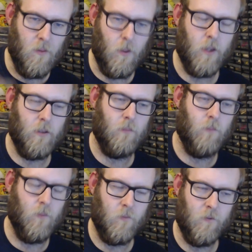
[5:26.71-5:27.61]
one
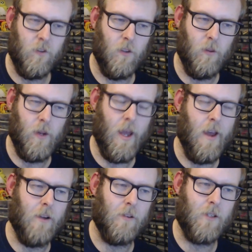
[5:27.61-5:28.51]
floor
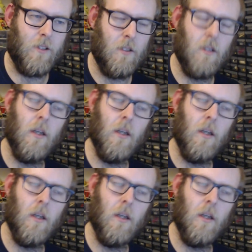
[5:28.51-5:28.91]
warehouse,